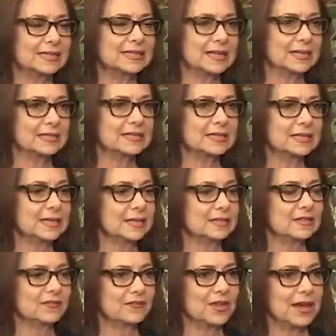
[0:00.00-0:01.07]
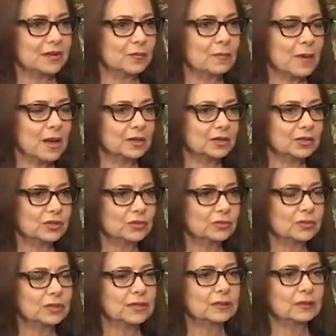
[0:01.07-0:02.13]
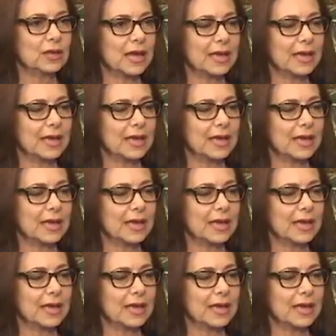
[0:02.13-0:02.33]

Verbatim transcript: density, it's a fatter molecule, and,